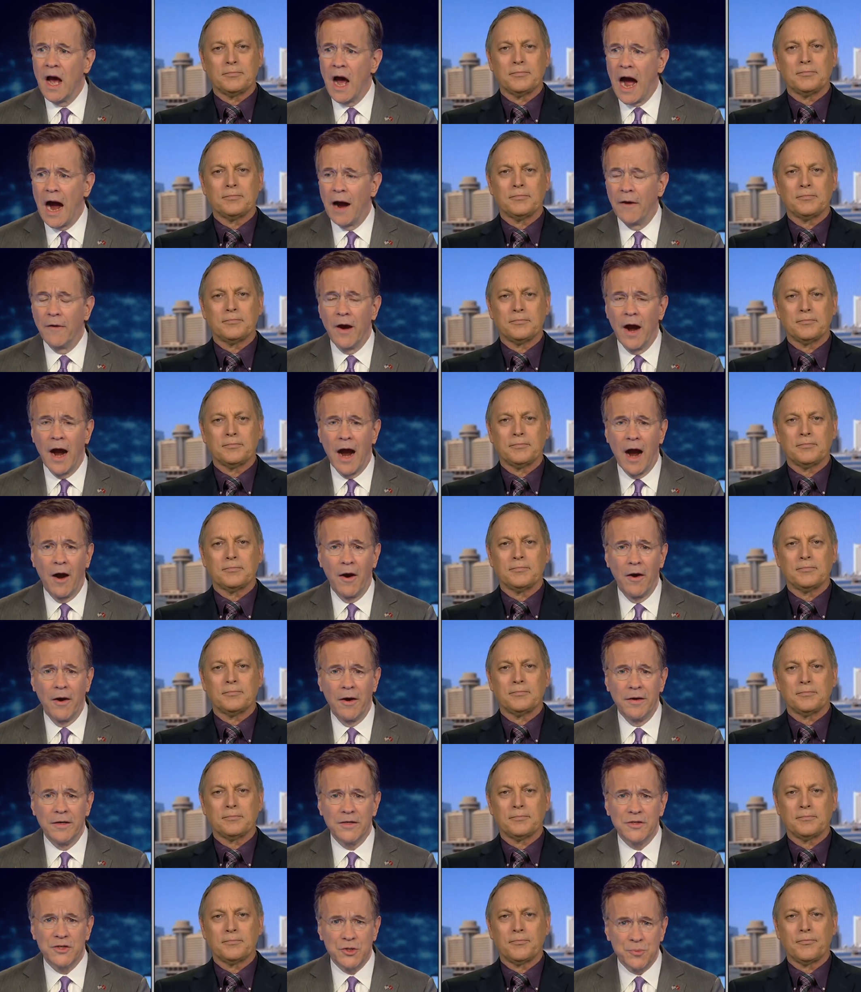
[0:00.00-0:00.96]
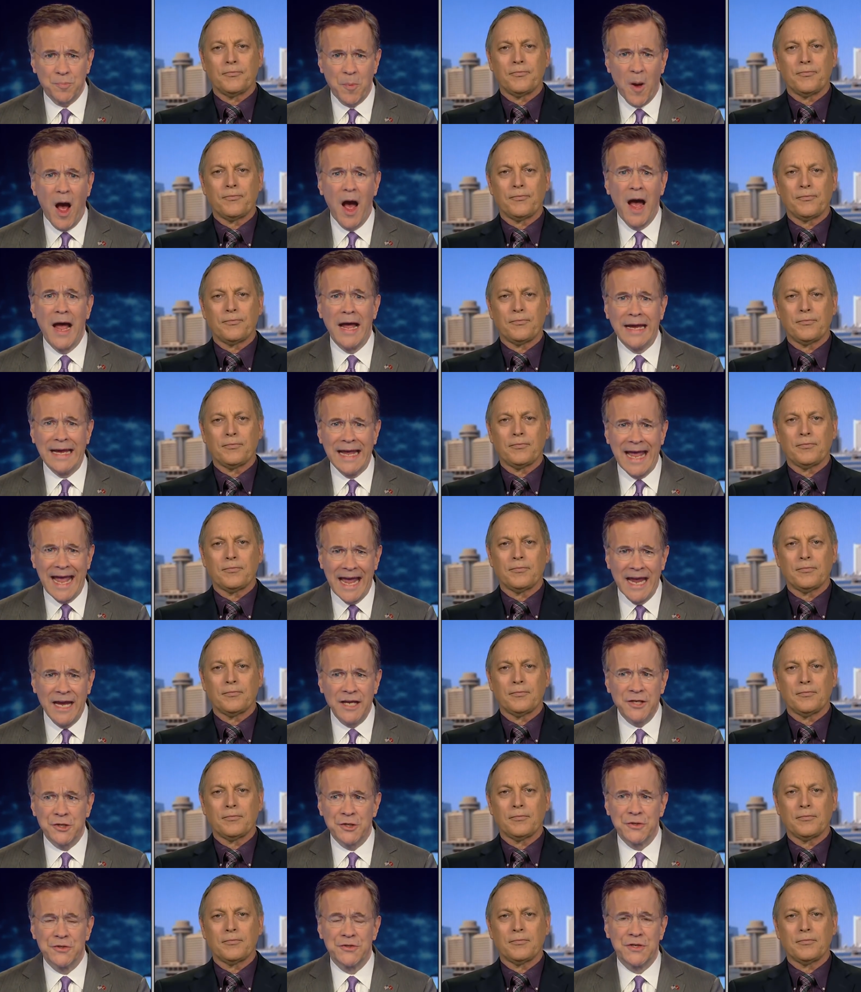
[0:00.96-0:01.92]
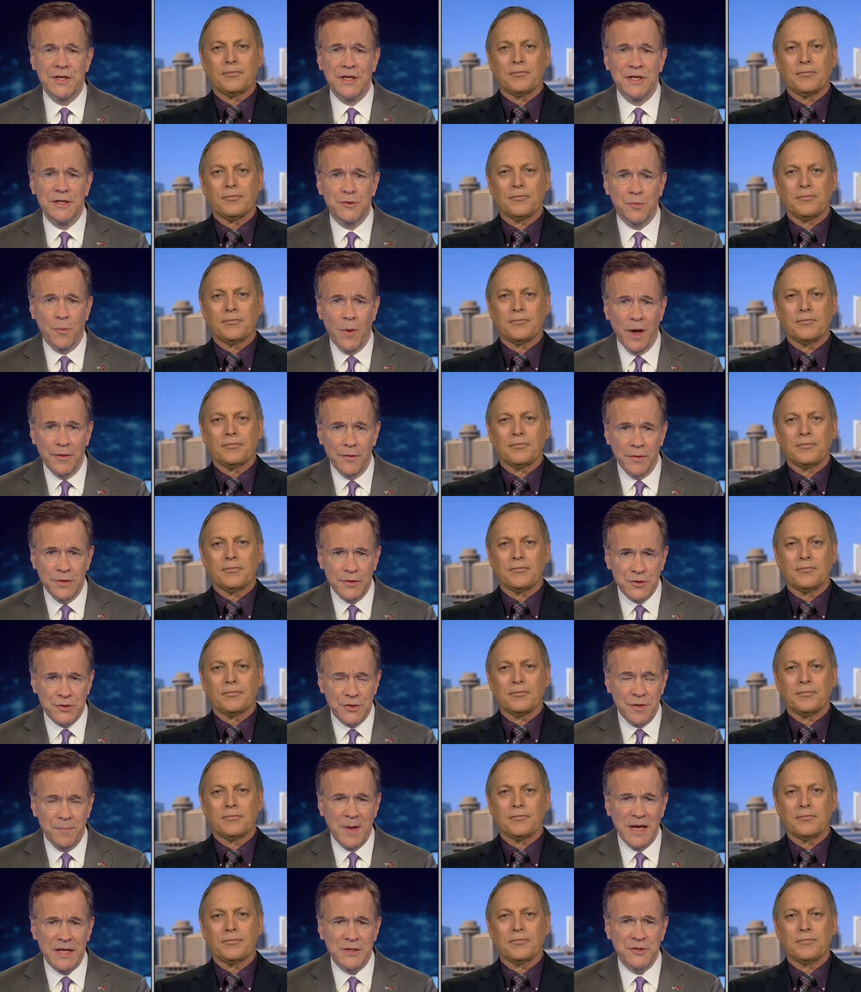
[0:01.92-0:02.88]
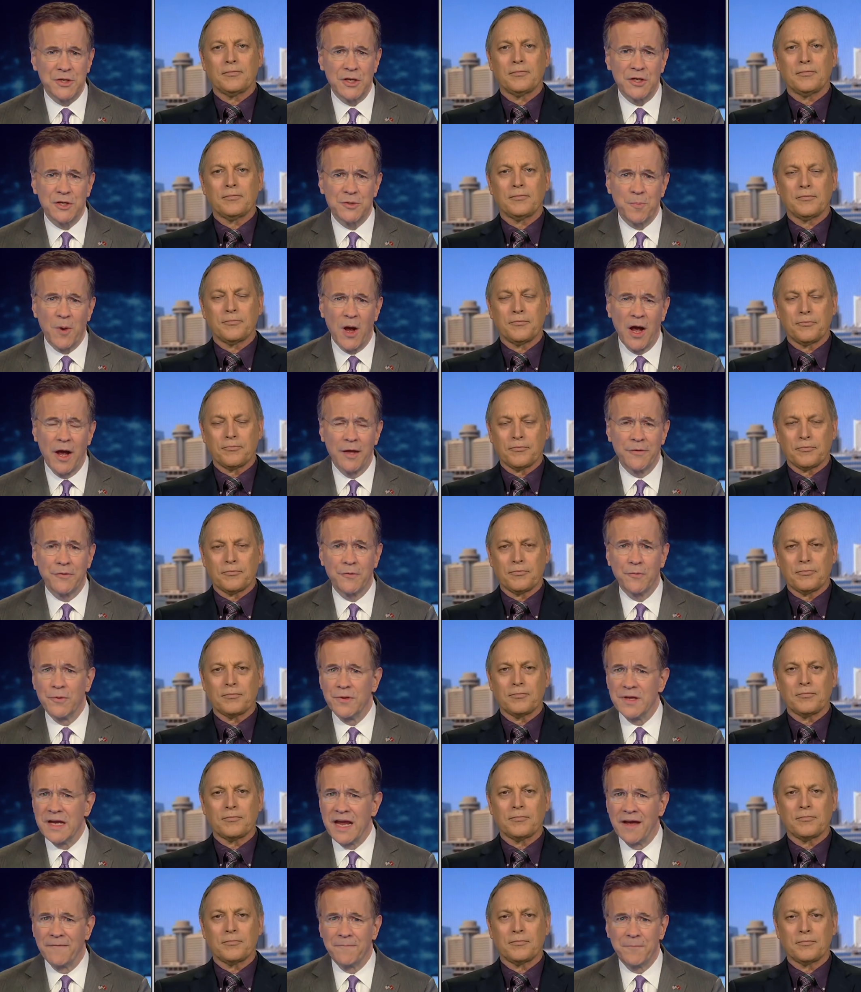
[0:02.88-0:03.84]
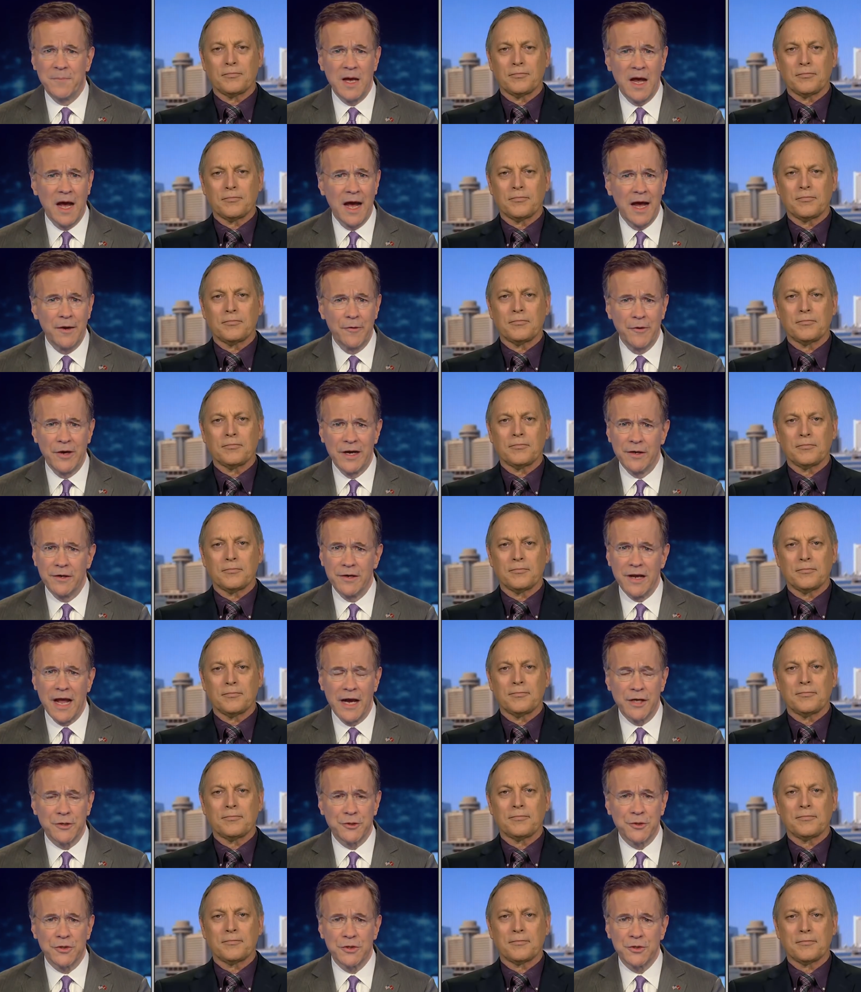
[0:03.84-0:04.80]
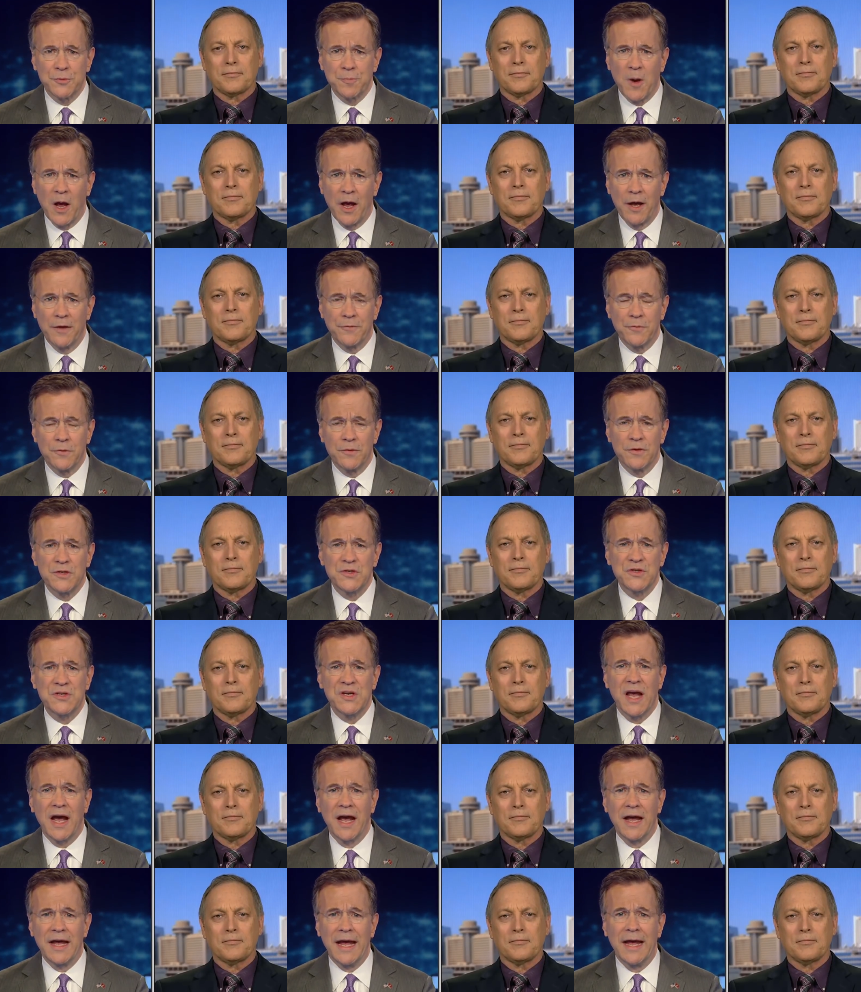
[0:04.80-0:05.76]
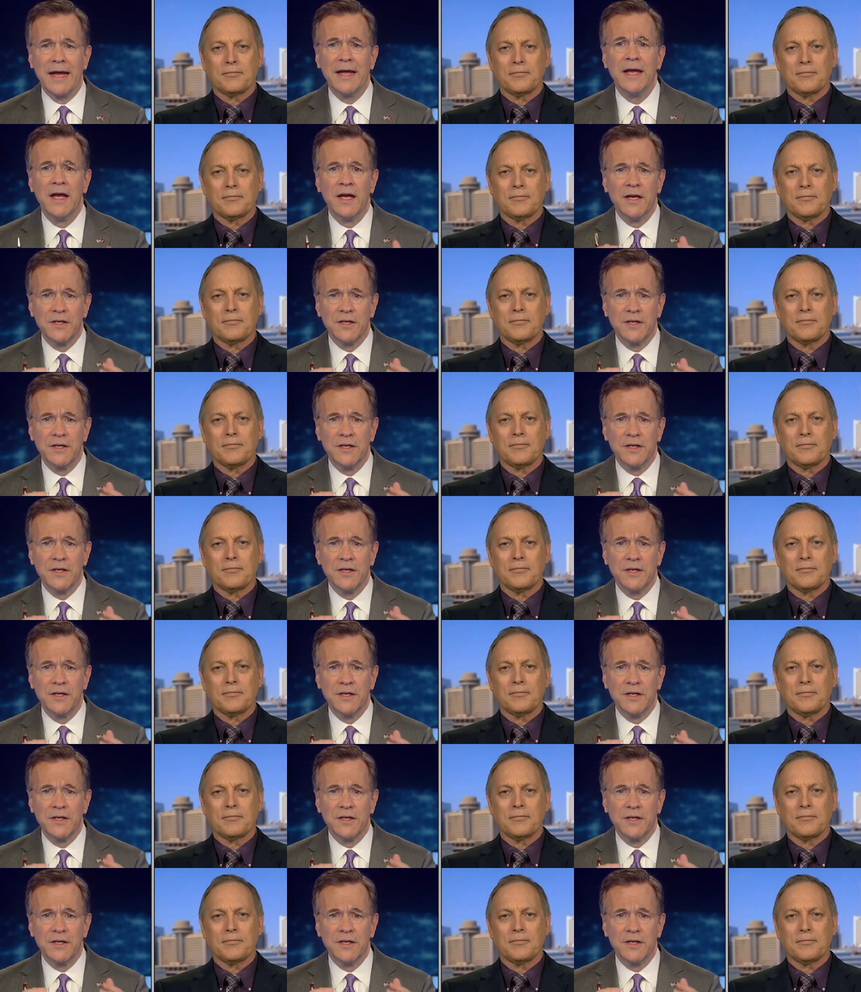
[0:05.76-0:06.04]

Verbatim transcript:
Speaker 1: our, our, spying agencies, whether it's domestic spying through the FBI or international spying through the CIA,